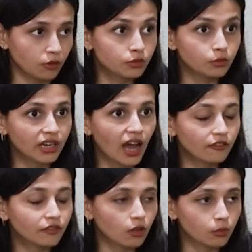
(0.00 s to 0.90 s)
or
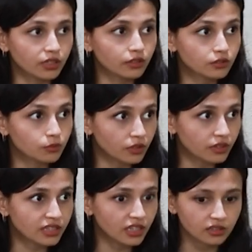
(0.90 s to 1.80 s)
2.5 kilometers to
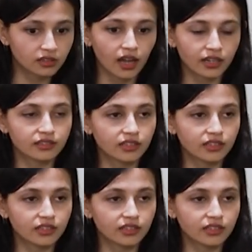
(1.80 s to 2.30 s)
Mulund station. Thane